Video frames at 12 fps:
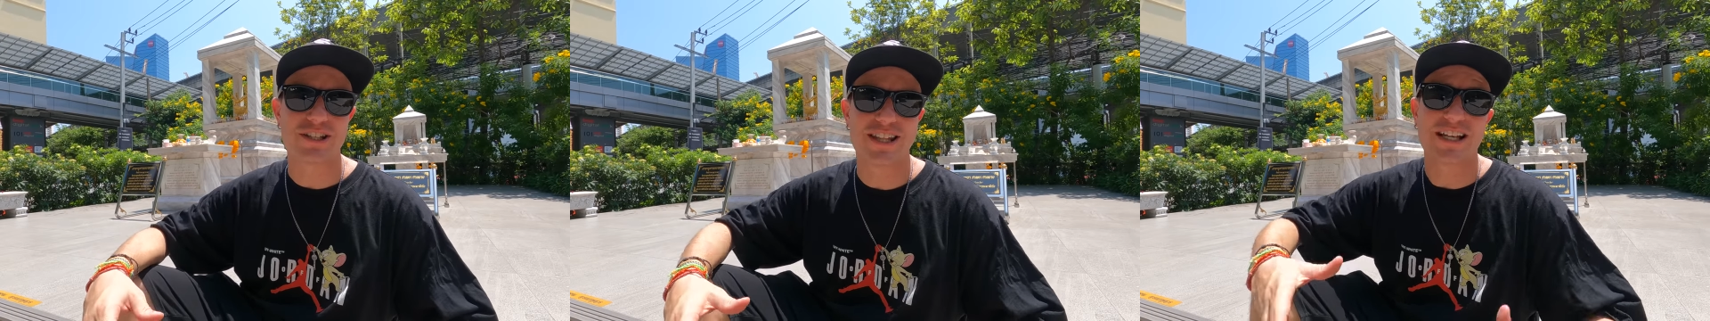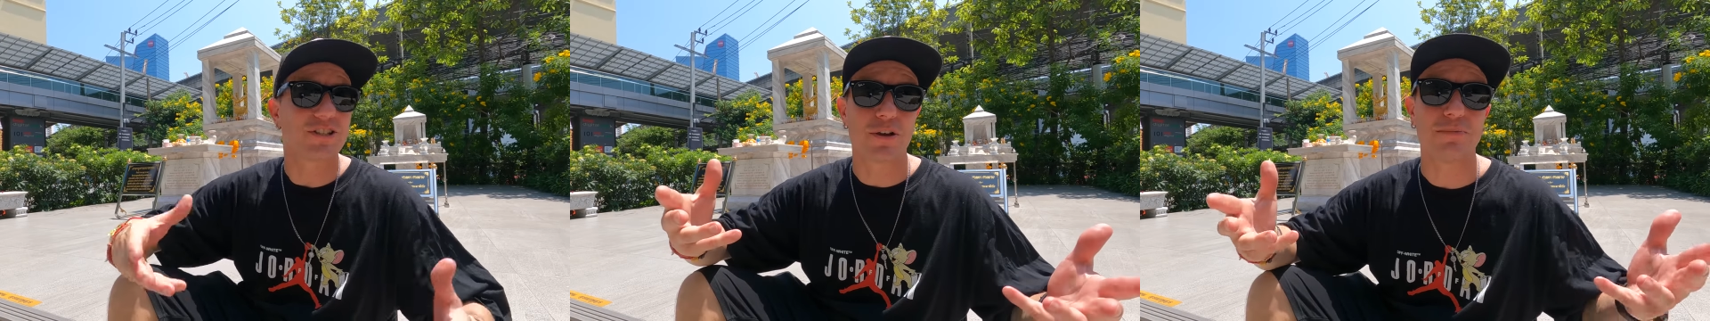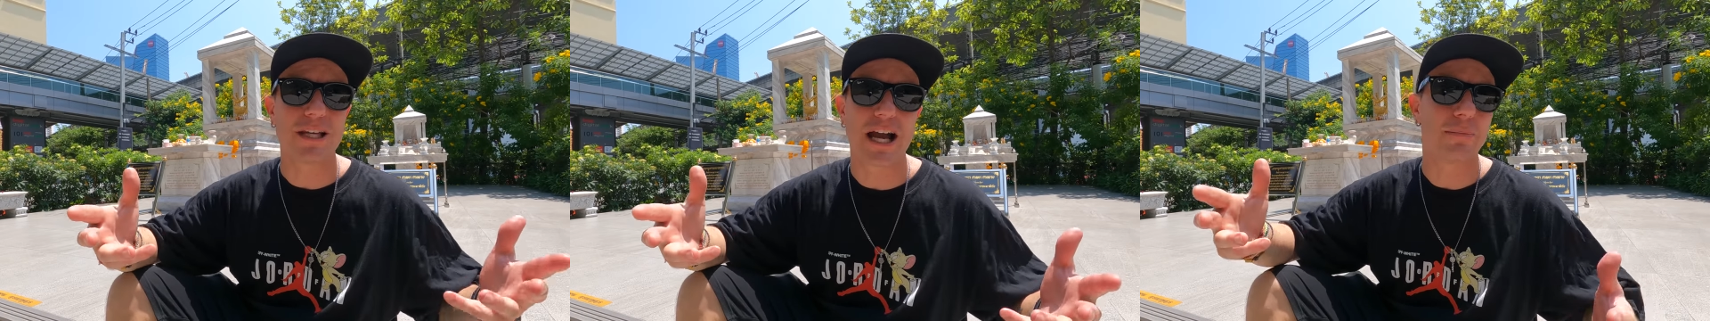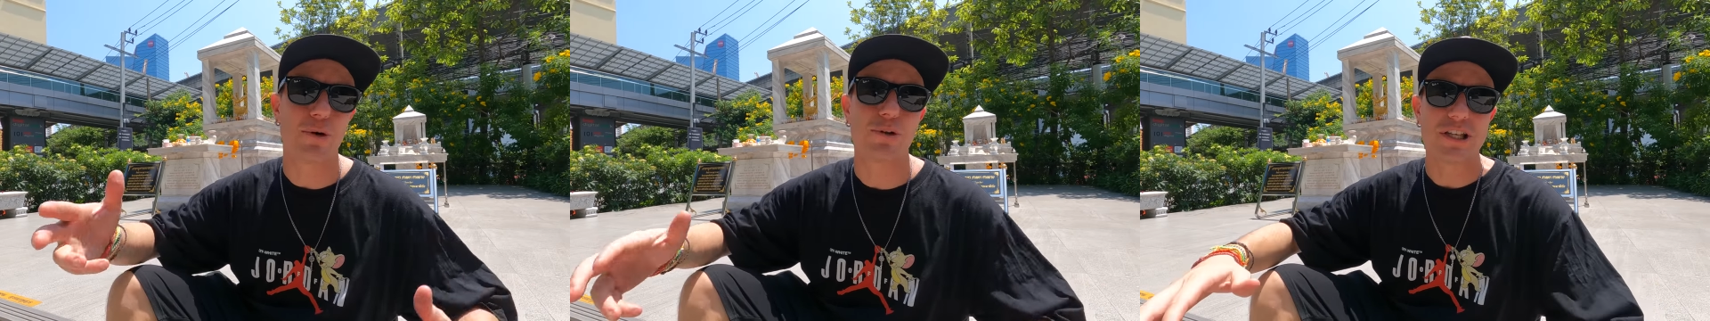and that's opening
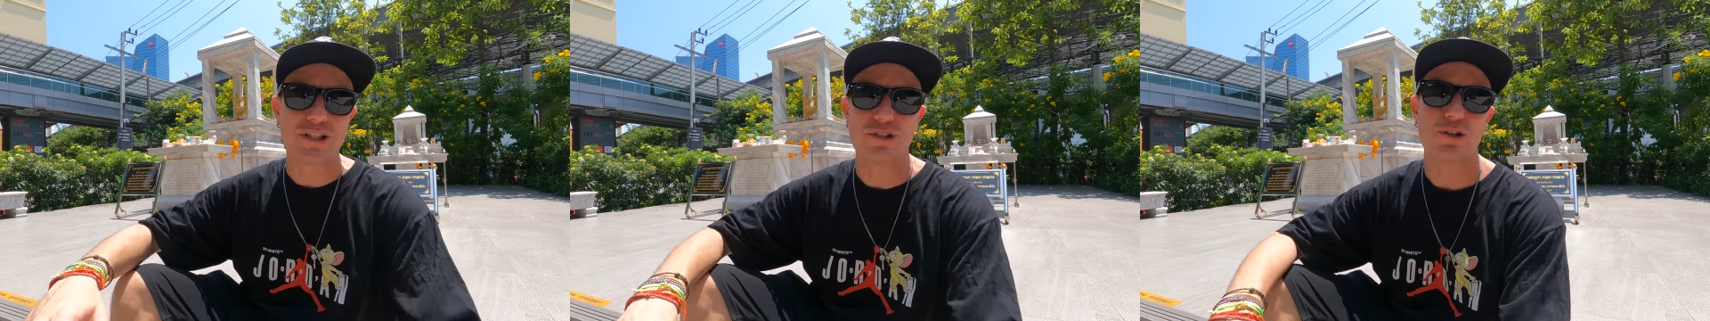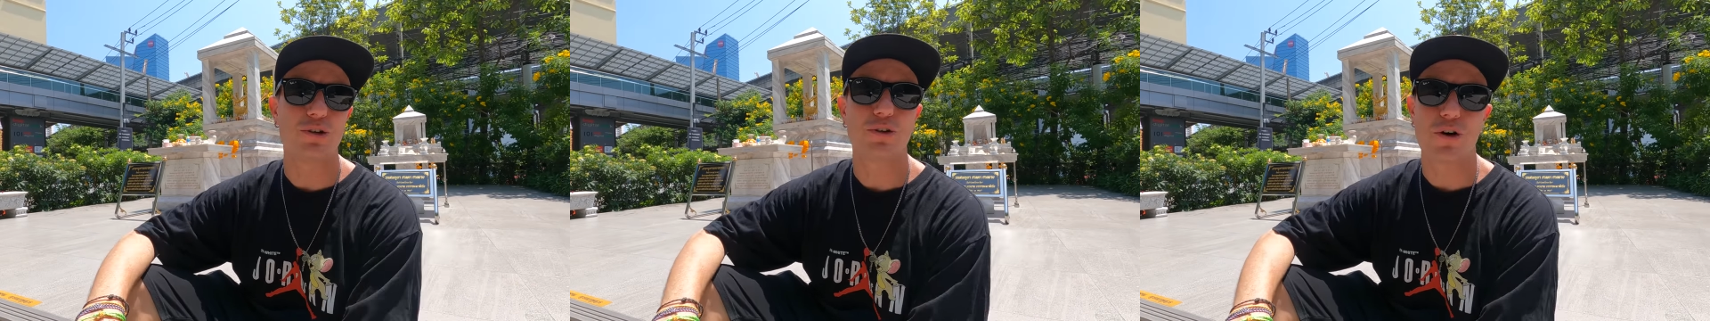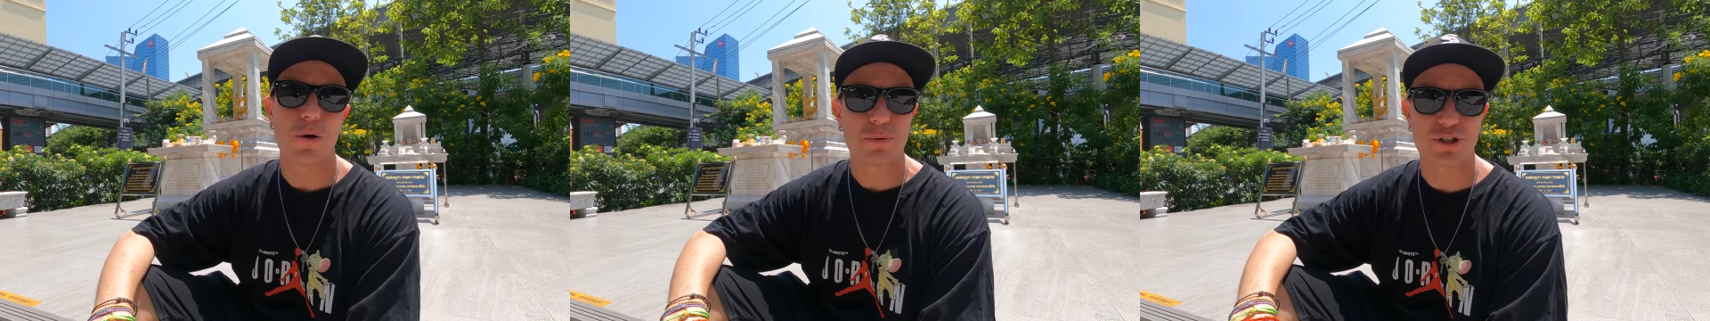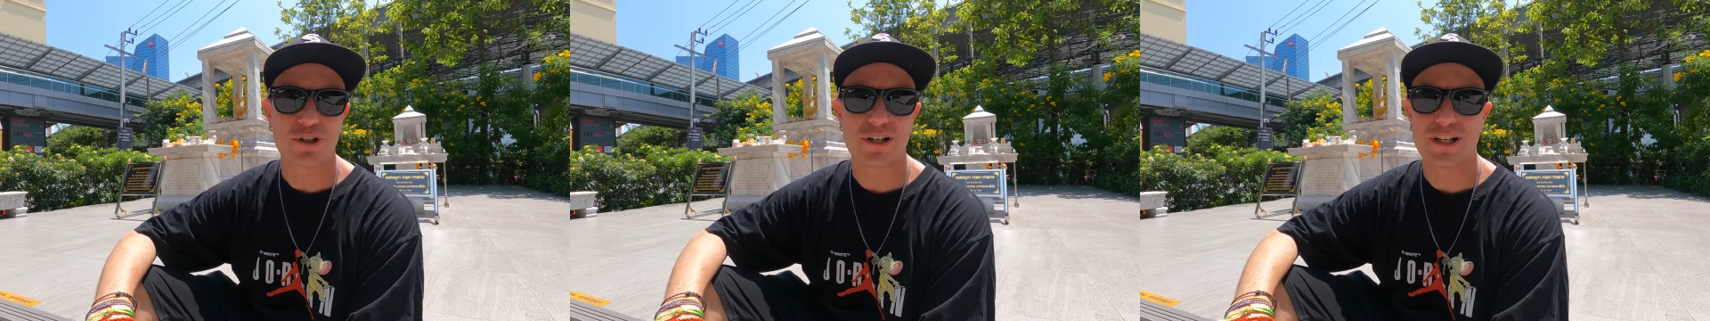up all these new
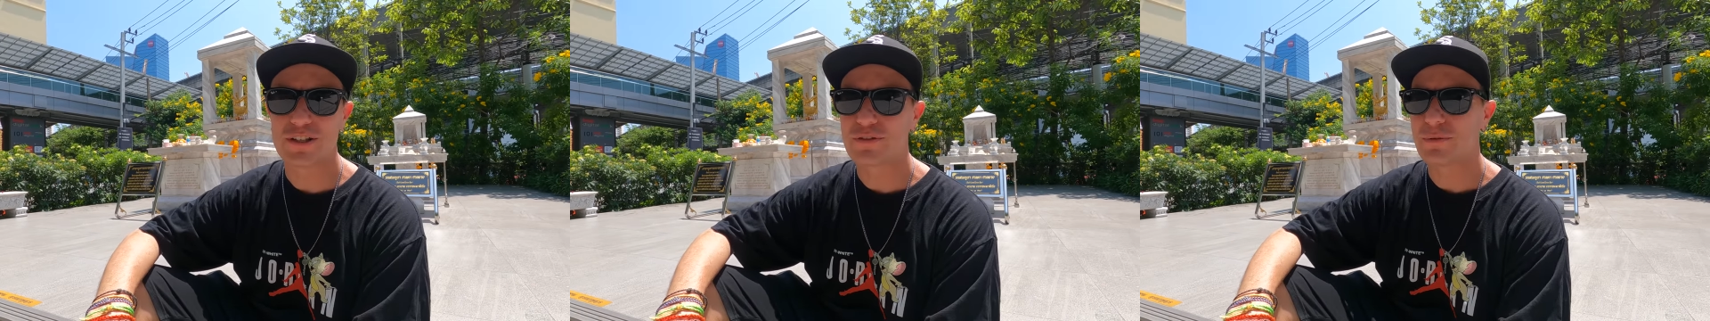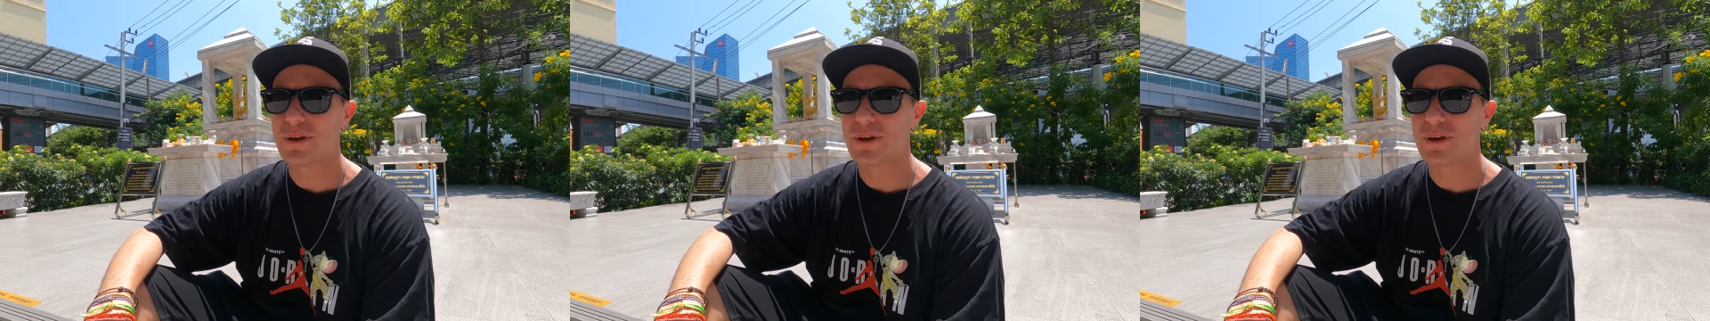opportunities for